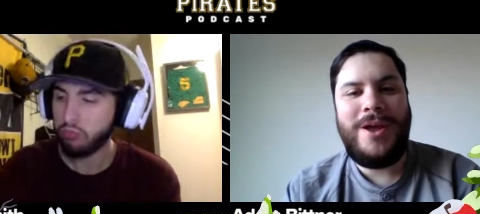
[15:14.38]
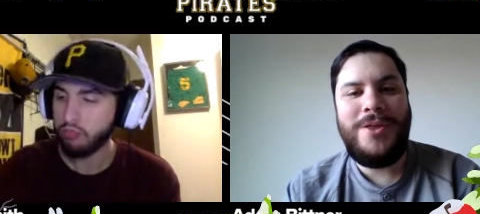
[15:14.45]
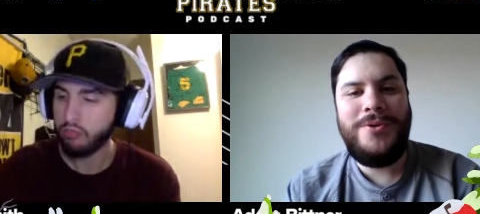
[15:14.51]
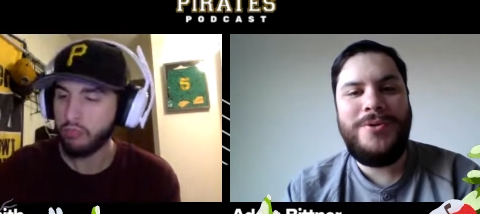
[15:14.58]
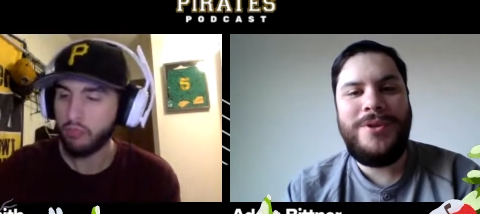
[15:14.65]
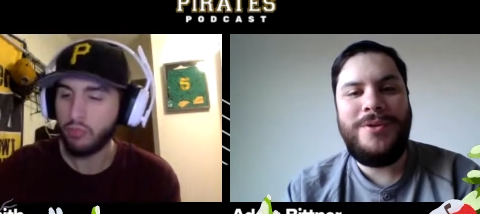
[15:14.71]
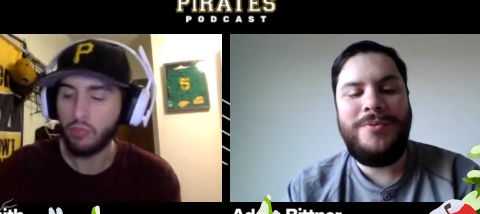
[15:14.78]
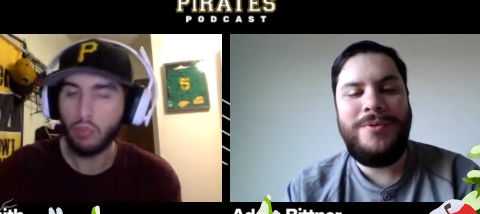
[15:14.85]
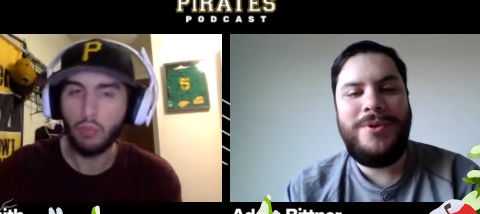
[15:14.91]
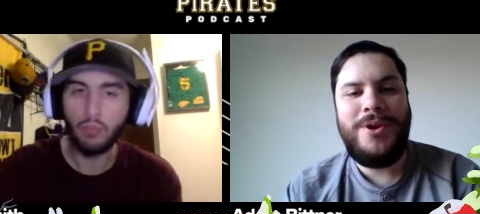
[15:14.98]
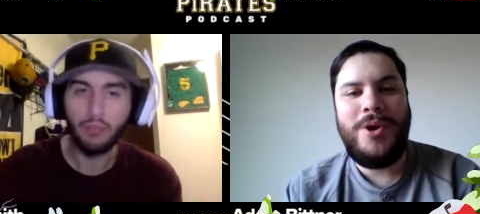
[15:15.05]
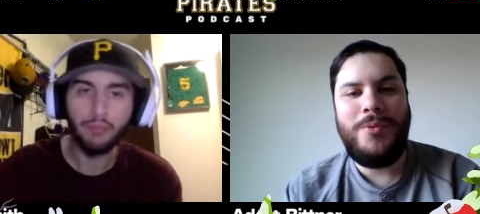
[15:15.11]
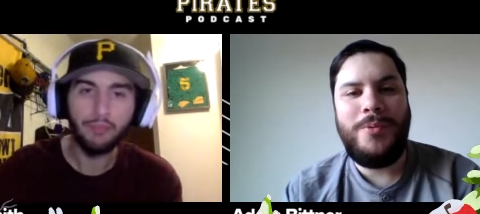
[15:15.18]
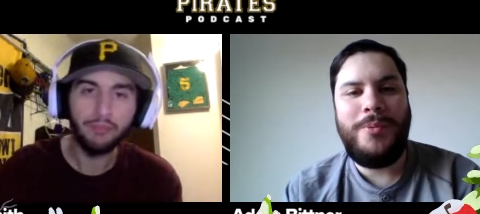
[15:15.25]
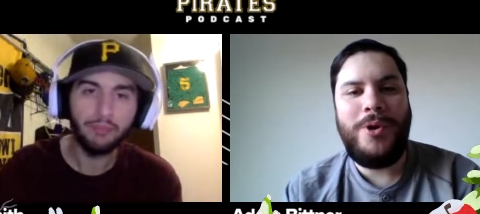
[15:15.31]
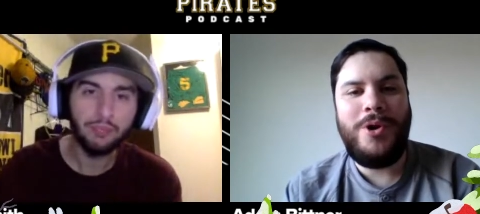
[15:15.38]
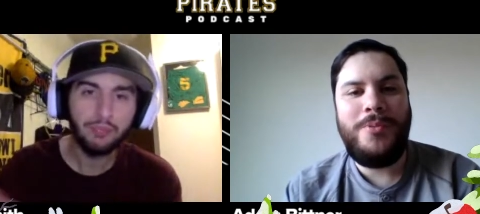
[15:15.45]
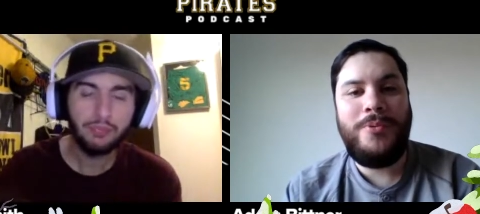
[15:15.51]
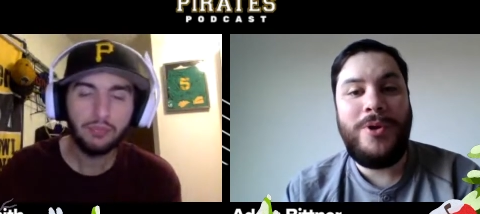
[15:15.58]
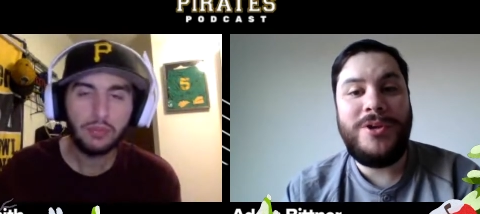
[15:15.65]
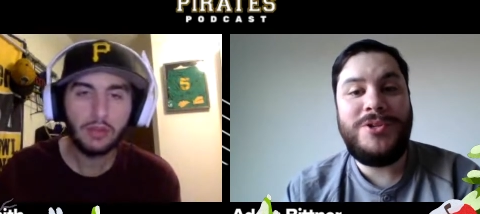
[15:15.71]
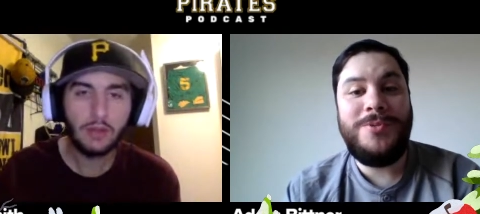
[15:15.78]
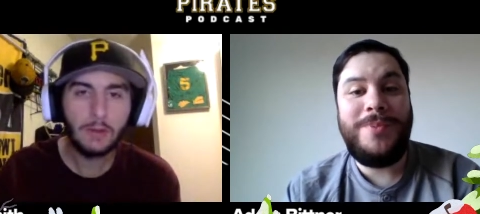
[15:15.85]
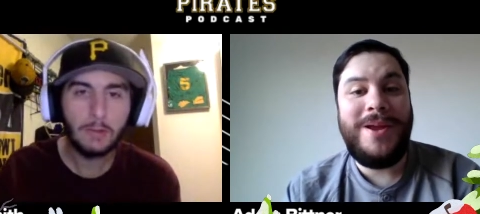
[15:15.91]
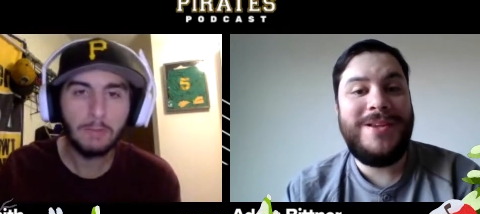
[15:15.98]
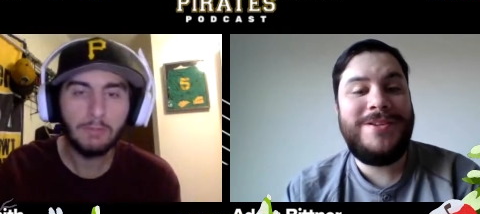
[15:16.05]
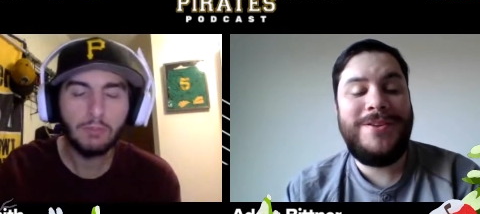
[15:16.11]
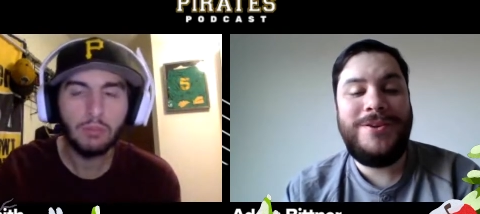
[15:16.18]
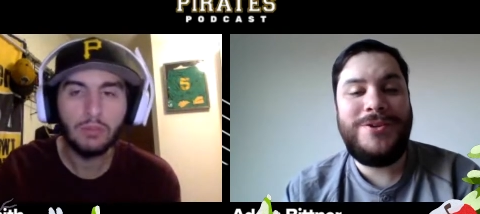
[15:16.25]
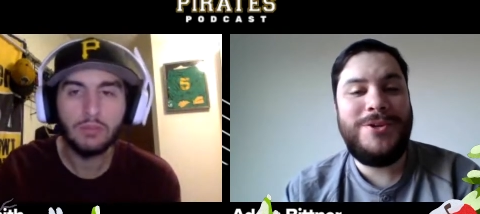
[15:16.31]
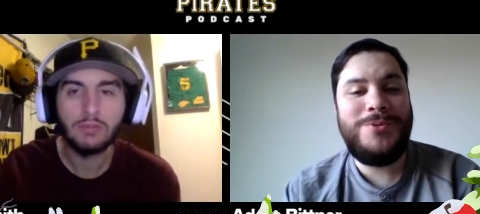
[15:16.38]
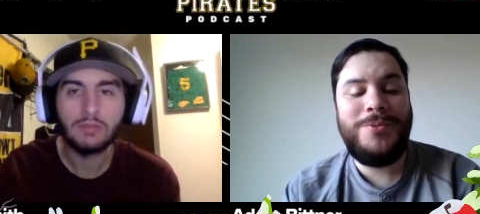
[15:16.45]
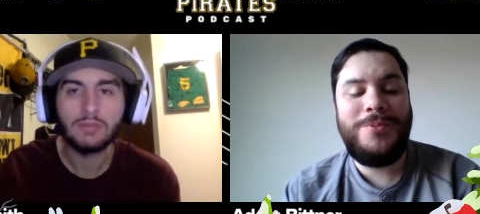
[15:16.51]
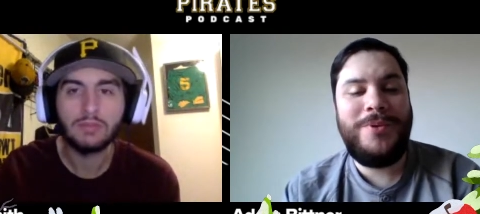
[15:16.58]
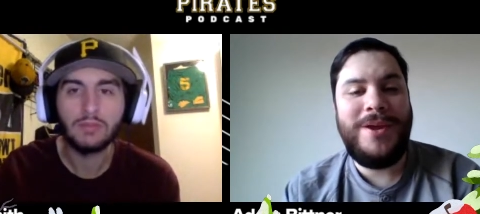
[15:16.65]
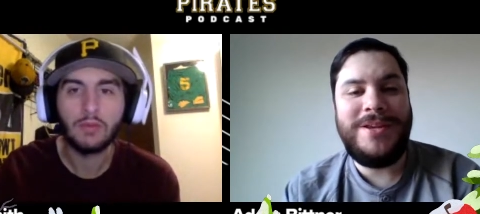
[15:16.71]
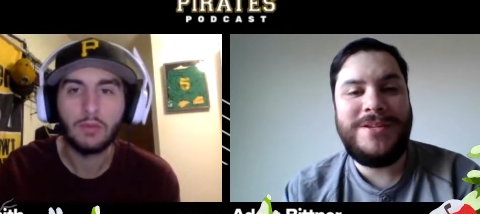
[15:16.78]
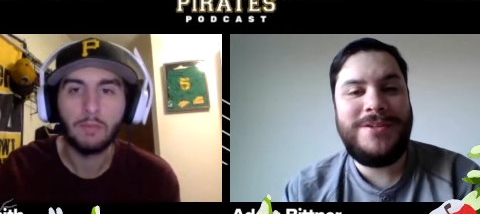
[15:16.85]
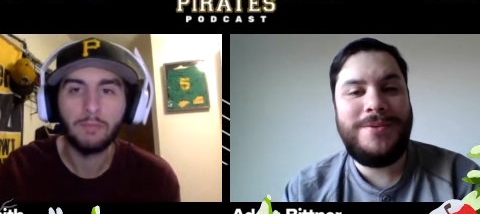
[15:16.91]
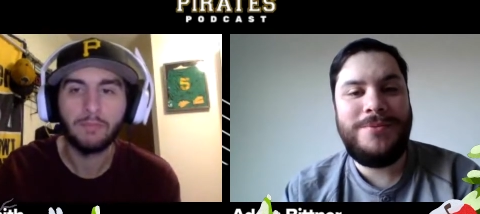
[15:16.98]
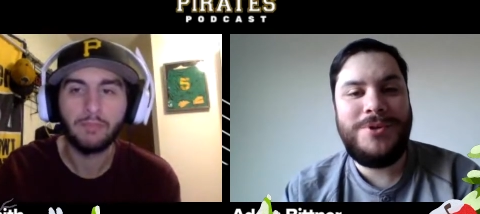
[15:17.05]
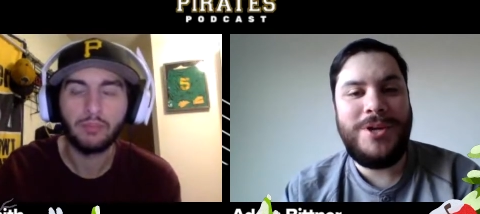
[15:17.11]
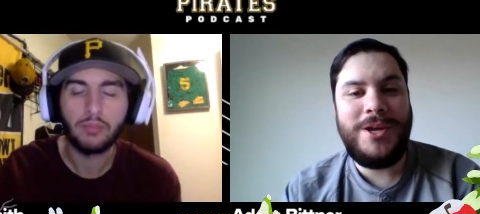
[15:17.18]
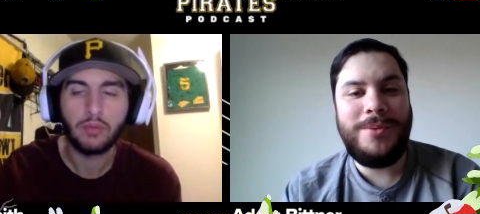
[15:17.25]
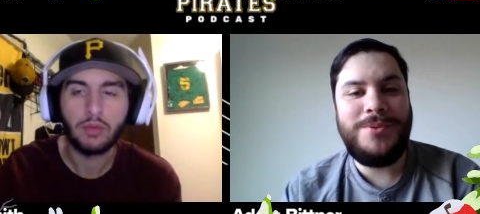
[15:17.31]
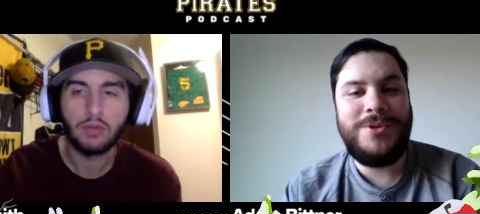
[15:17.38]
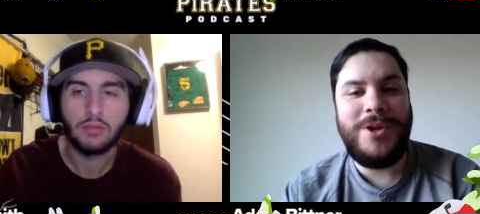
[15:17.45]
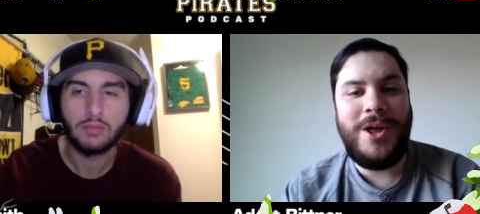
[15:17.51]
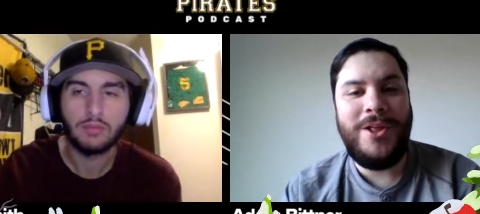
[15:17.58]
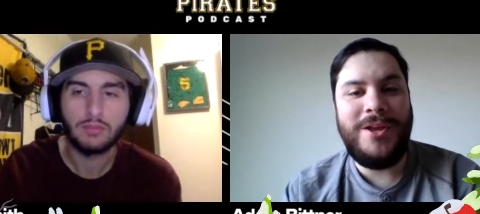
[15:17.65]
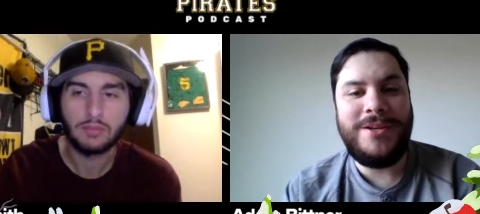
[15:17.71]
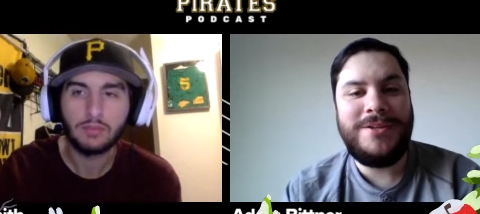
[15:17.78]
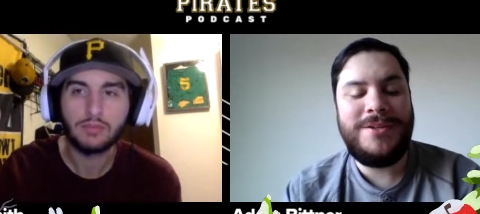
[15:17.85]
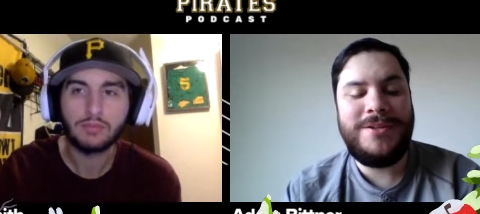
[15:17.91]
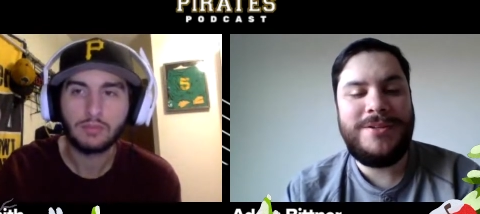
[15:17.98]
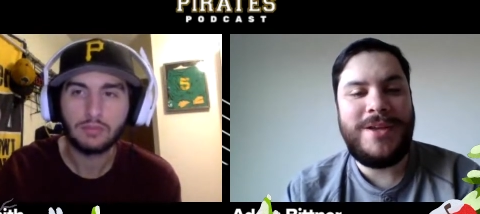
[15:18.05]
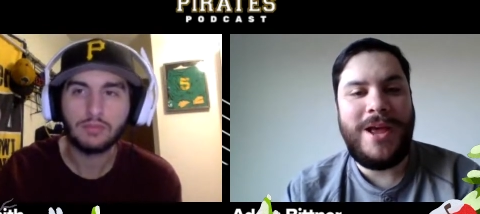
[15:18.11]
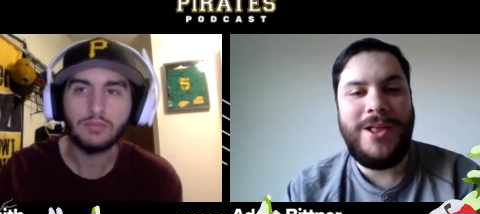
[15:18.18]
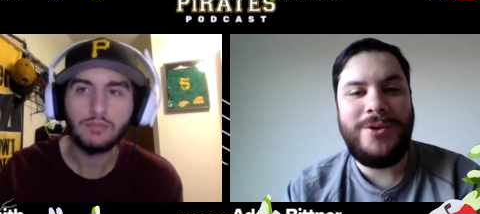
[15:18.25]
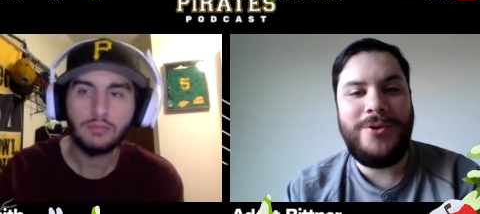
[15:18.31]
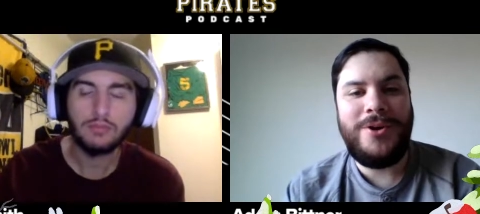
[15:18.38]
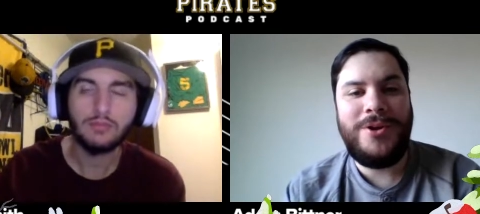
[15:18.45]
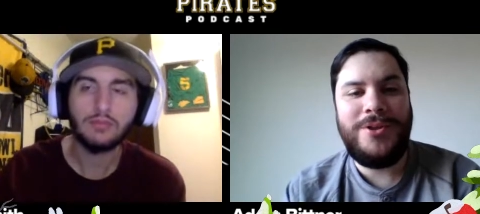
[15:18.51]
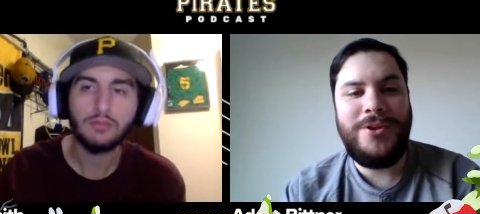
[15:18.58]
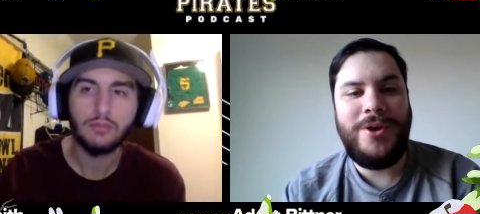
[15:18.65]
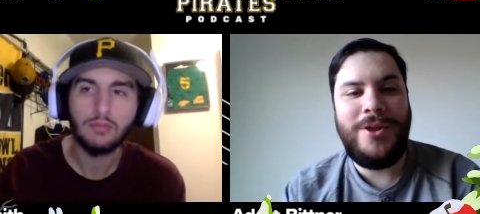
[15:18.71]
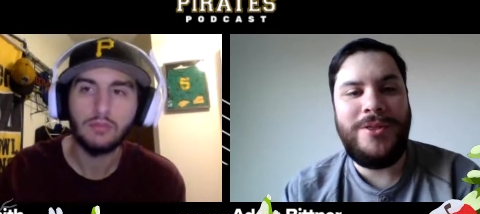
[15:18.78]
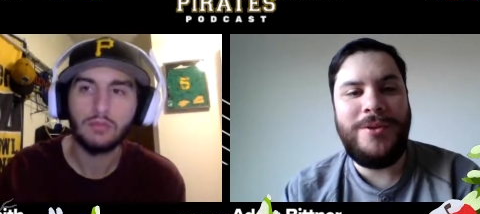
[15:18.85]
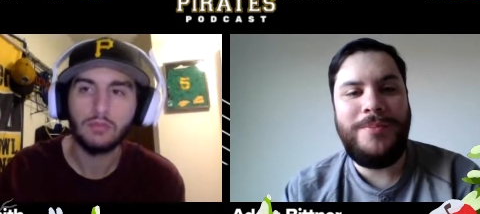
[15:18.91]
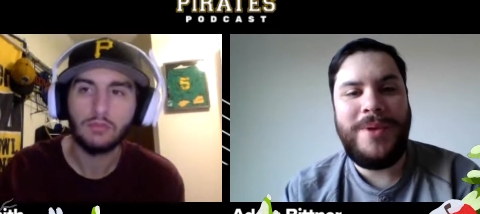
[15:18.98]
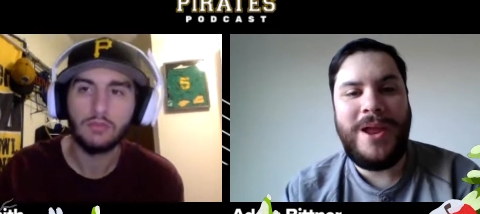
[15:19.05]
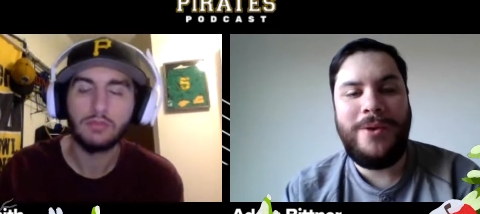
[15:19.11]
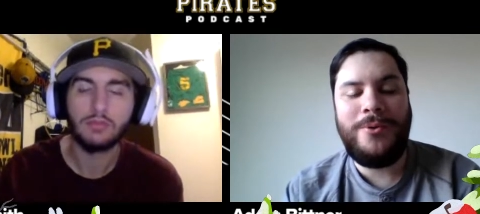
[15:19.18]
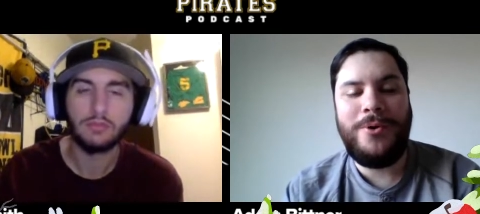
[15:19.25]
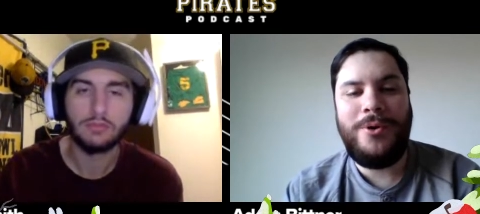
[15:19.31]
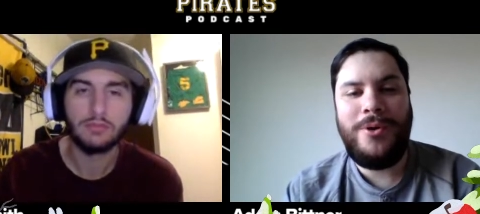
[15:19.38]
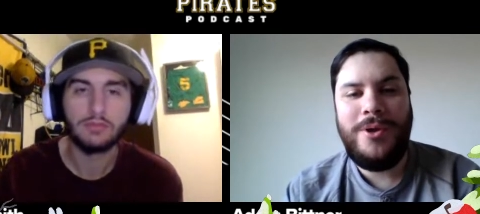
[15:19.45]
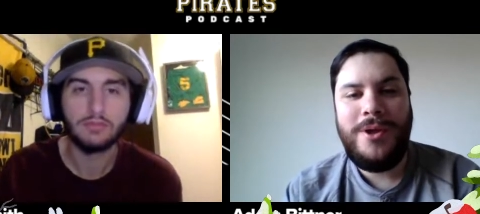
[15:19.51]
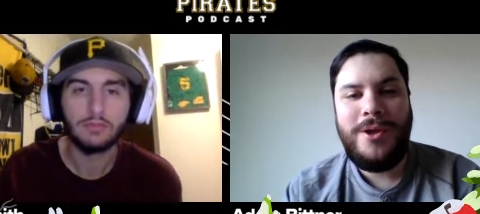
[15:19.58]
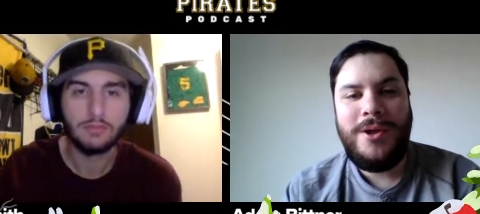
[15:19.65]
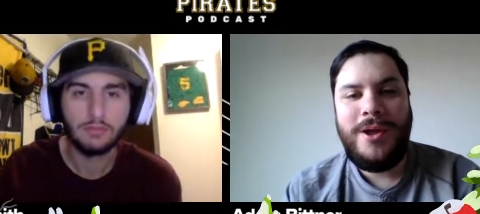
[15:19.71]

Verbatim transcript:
Speaker 1: other than, you know, Roberto Perez, who basically just replaced Jacob Stallings' salary on, on the payroll.